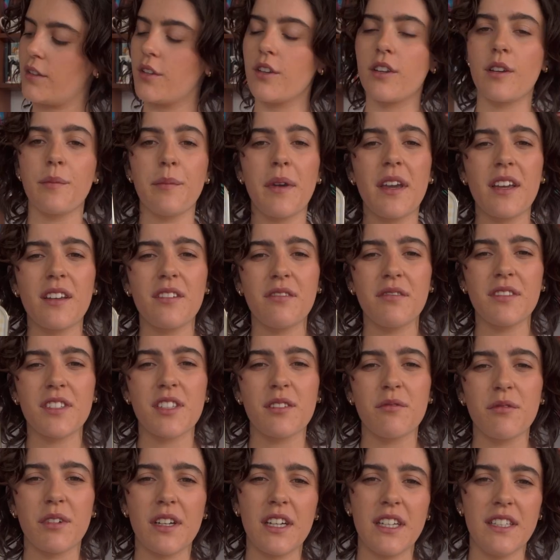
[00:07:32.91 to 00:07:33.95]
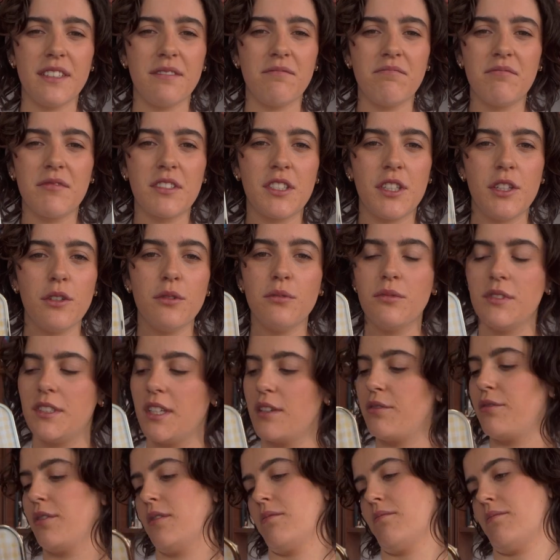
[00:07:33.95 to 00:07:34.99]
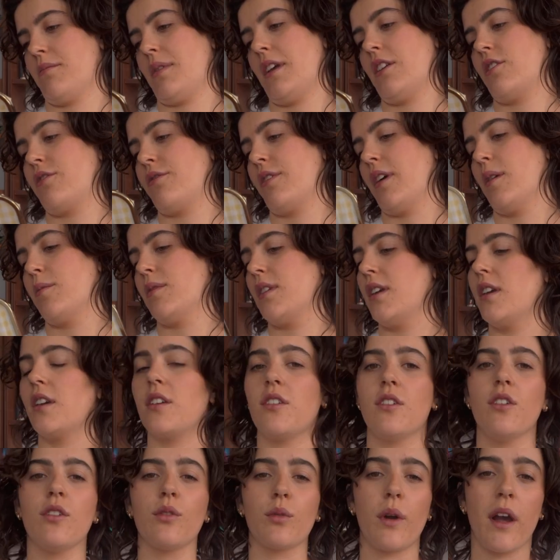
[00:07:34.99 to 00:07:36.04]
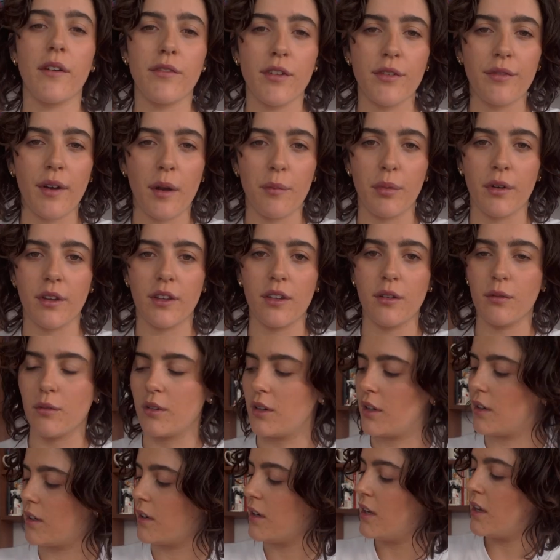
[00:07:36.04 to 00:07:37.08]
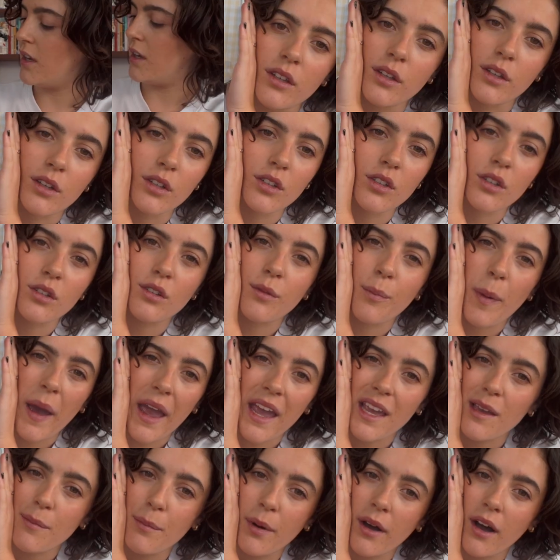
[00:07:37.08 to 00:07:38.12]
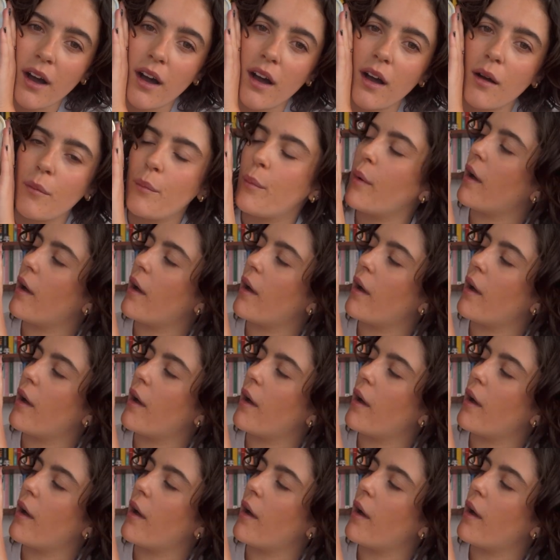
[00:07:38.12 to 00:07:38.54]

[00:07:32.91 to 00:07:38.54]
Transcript: So you can make some really cute different picture frames. So you can use whatever fabric you want. You can use paper,